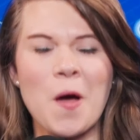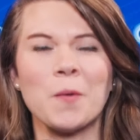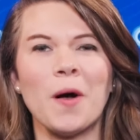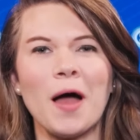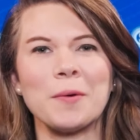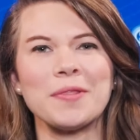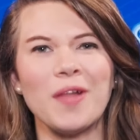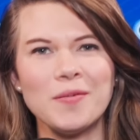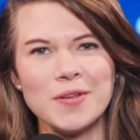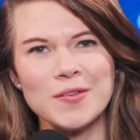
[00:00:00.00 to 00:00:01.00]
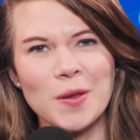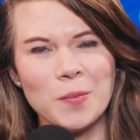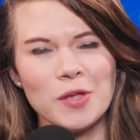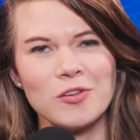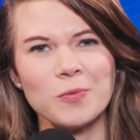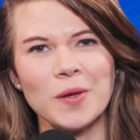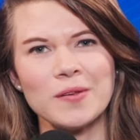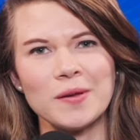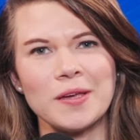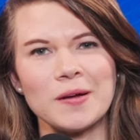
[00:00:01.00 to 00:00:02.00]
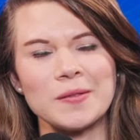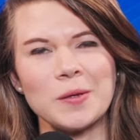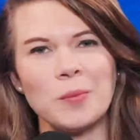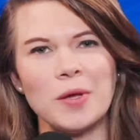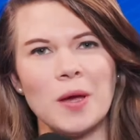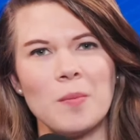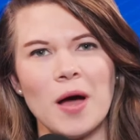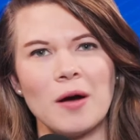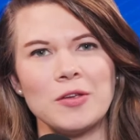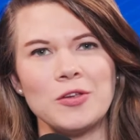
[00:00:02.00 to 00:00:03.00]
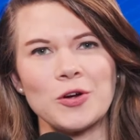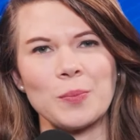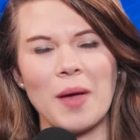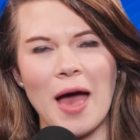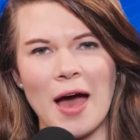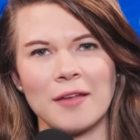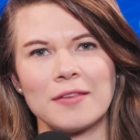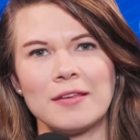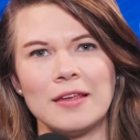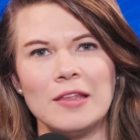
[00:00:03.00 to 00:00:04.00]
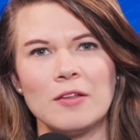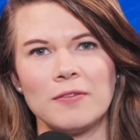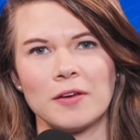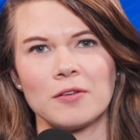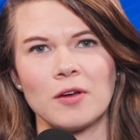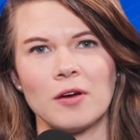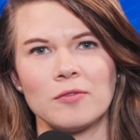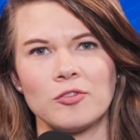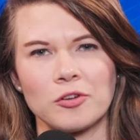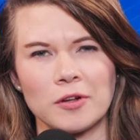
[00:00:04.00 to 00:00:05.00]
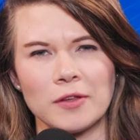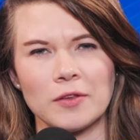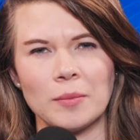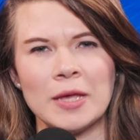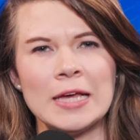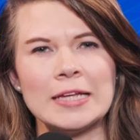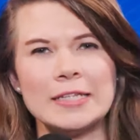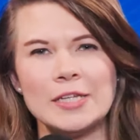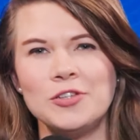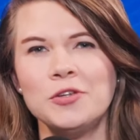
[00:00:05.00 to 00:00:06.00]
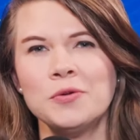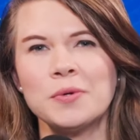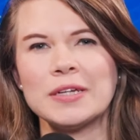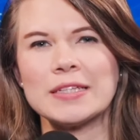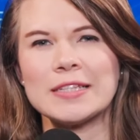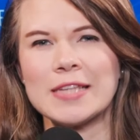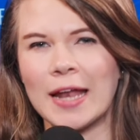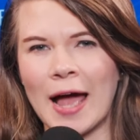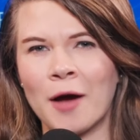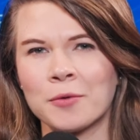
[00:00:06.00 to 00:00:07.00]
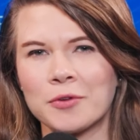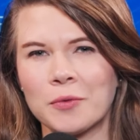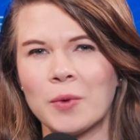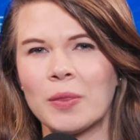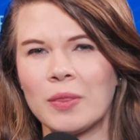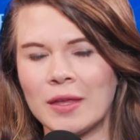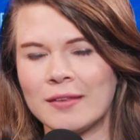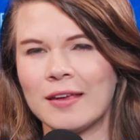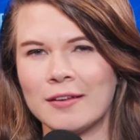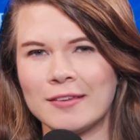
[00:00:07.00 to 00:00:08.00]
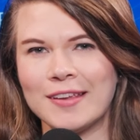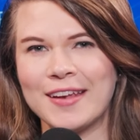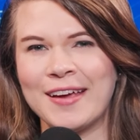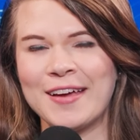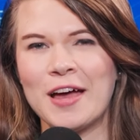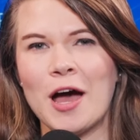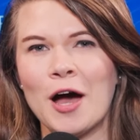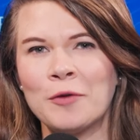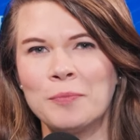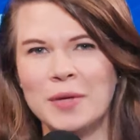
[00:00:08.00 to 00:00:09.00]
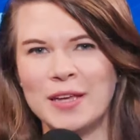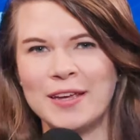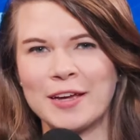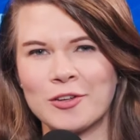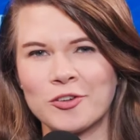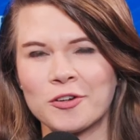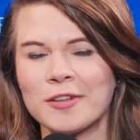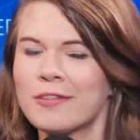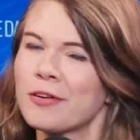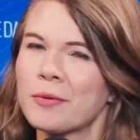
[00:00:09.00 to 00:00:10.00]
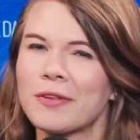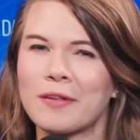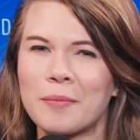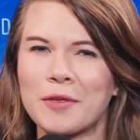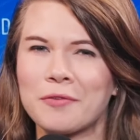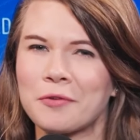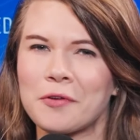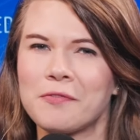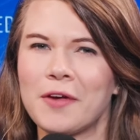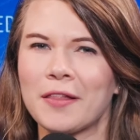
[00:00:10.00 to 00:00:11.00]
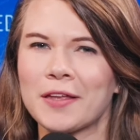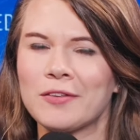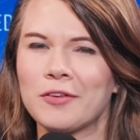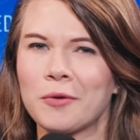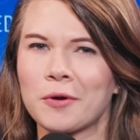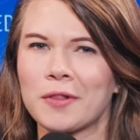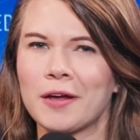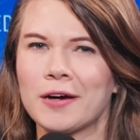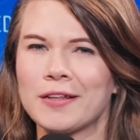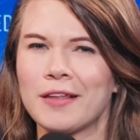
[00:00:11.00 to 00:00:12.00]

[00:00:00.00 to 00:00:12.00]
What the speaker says: Well, I would love to jump in just by talking a little bit about your past in the field of journalism. Did you set out with the intention of being a journalist, or was it something you sort of fell into early on in